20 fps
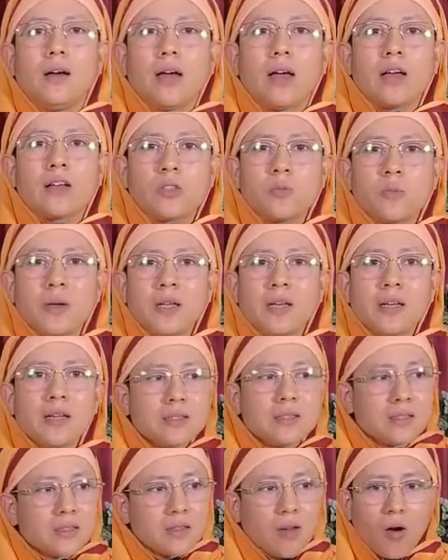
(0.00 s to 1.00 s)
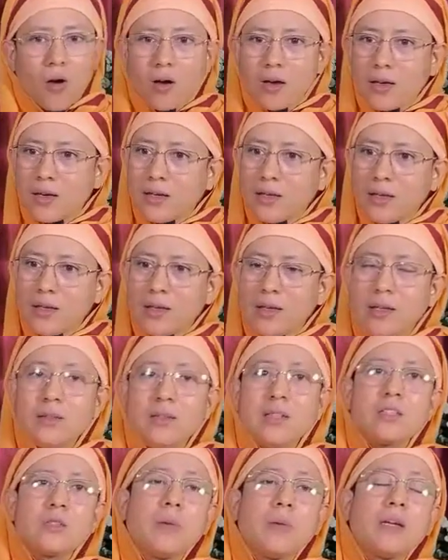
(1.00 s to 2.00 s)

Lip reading: experience in this